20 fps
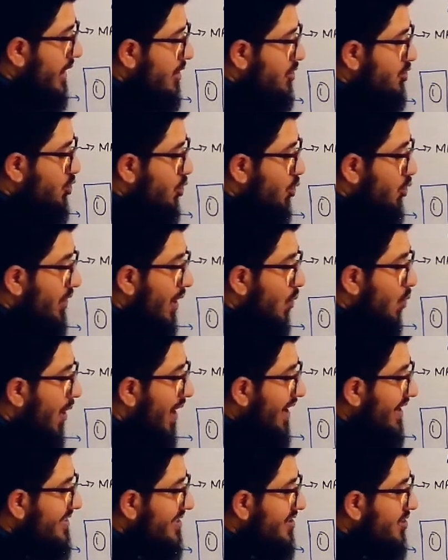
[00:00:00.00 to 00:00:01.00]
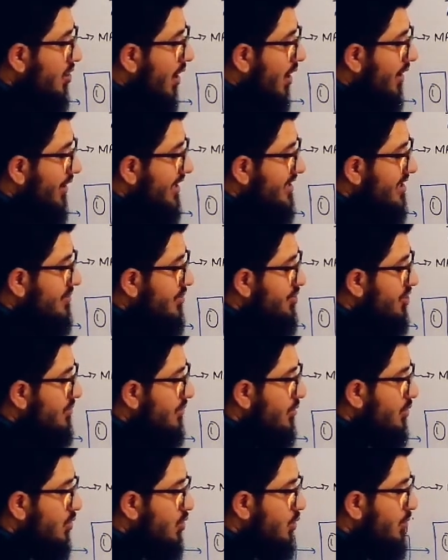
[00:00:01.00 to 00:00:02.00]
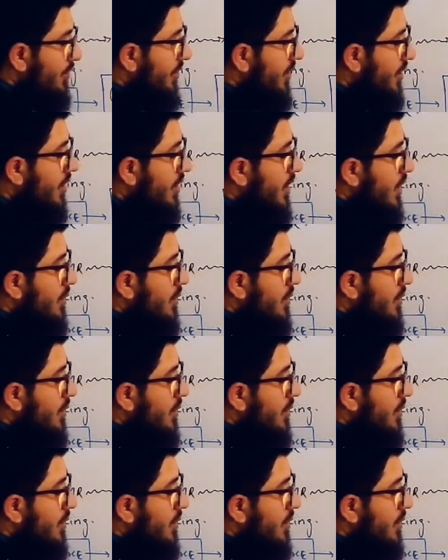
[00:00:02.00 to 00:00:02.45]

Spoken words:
So now, why is it called as emission monochromator?